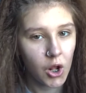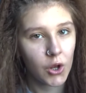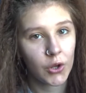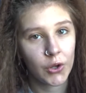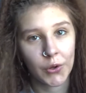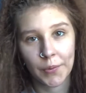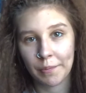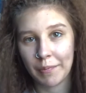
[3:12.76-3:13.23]

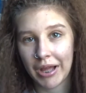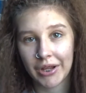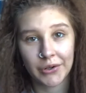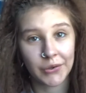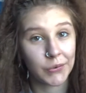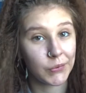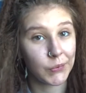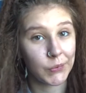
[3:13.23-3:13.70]
no
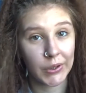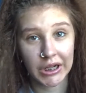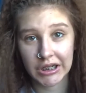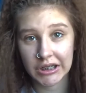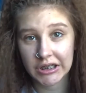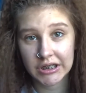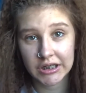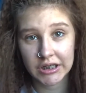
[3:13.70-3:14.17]
matter
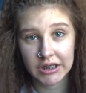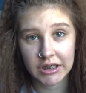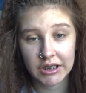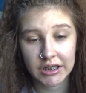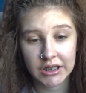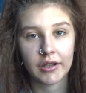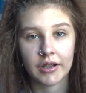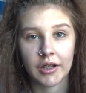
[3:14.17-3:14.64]
what.
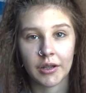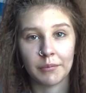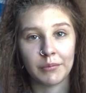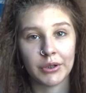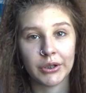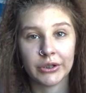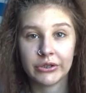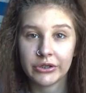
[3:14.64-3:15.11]

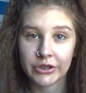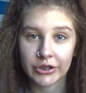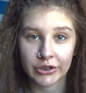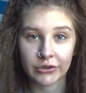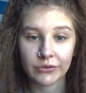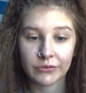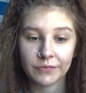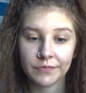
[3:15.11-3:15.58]
Number
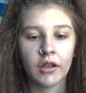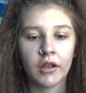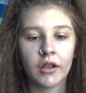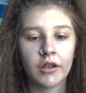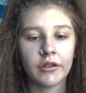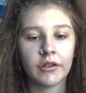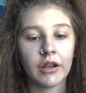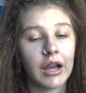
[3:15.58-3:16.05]
two,
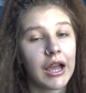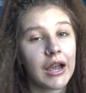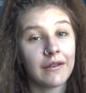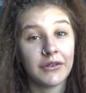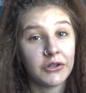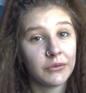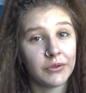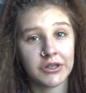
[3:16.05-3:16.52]
not
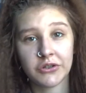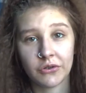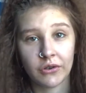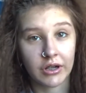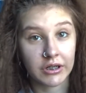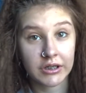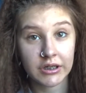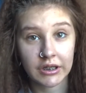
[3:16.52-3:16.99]
everyone's
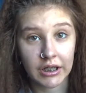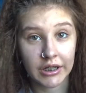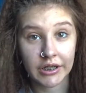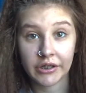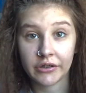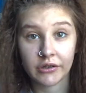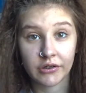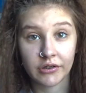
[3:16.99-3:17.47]
going to
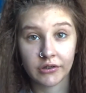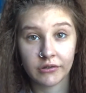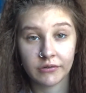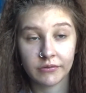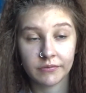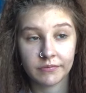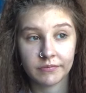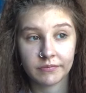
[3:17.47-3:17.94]
like you,
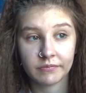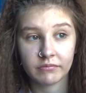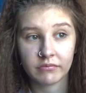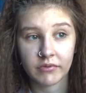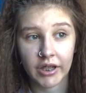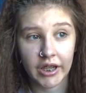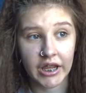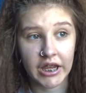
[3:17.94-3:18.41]

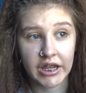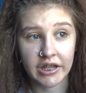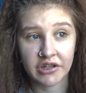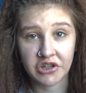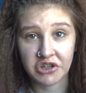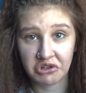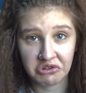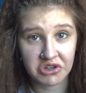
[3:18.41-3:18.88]

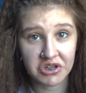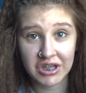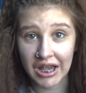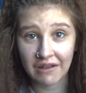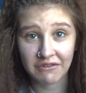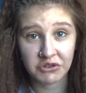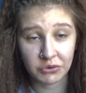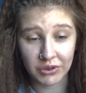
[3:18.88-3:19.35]
and you just
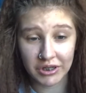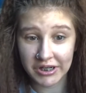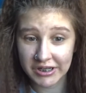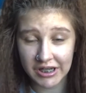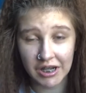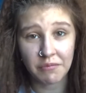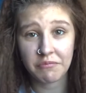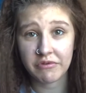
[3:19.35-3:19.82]
have to
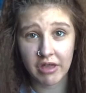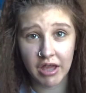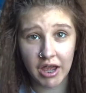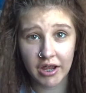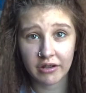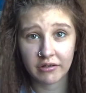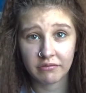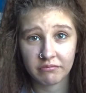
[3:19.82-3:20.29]
accept
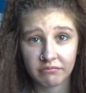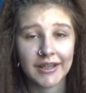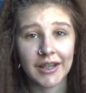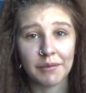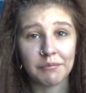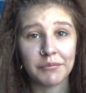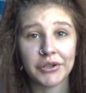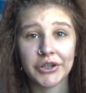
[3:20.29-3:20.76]
that.
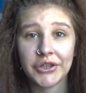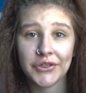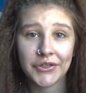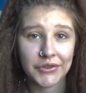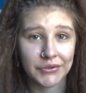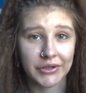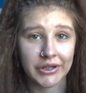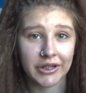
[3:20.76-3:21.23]
Number
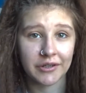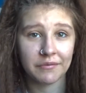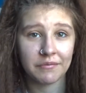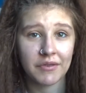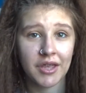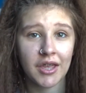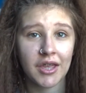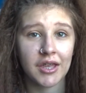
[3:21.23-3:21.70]
three,
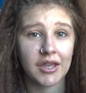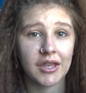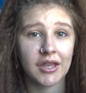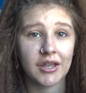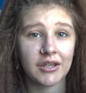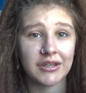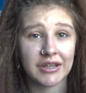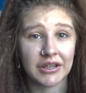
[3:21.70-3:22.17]

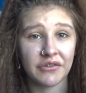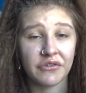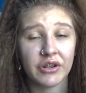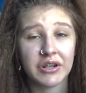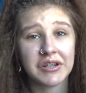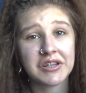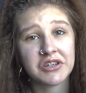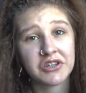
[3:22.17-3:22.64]

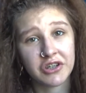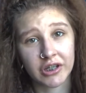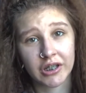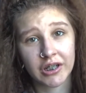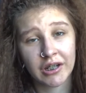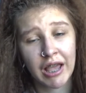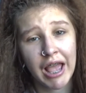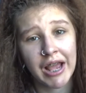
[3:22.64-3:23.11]
different is
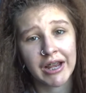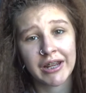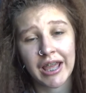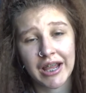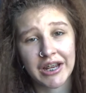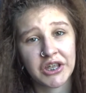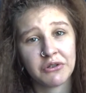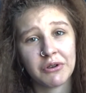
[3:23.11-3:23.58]
good, and
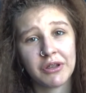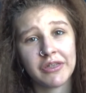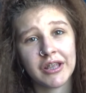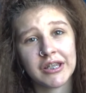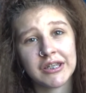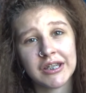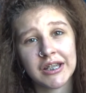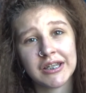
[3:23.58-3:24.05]
anyone
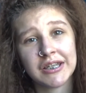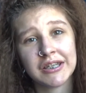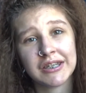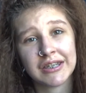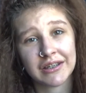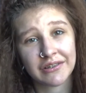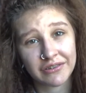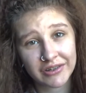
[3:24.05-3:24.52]
that says
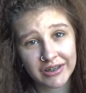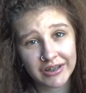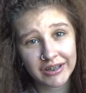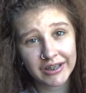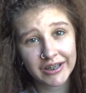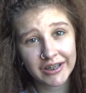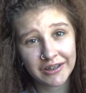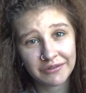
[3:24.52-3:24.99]

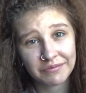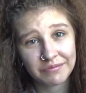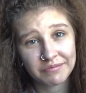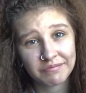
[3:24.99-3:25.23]
differently,